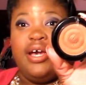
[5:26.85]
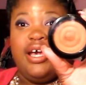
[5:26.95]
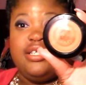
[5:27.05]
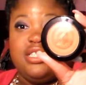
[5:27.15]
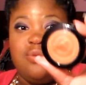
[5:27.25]

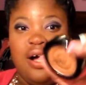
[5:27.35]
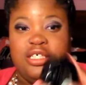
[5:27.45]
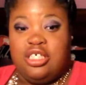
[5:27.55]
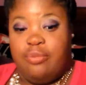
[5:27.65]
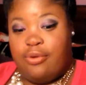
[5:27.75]
ahead and
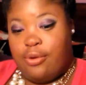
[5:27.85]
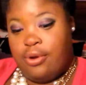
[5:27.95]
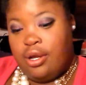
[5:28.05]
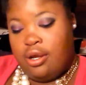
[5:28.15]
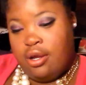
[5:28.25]
swatch
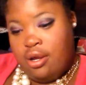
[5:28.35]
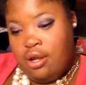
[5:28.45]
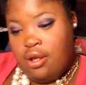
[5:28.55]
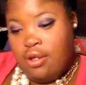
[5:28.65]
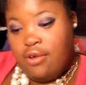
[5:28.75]
number
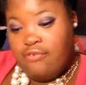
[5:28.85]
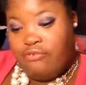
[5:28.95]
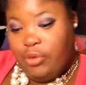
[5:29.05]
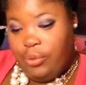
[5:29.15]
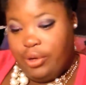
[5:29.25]

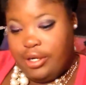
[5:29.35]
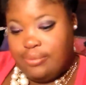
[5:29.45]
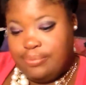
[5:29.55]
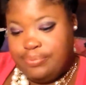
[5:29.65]
4.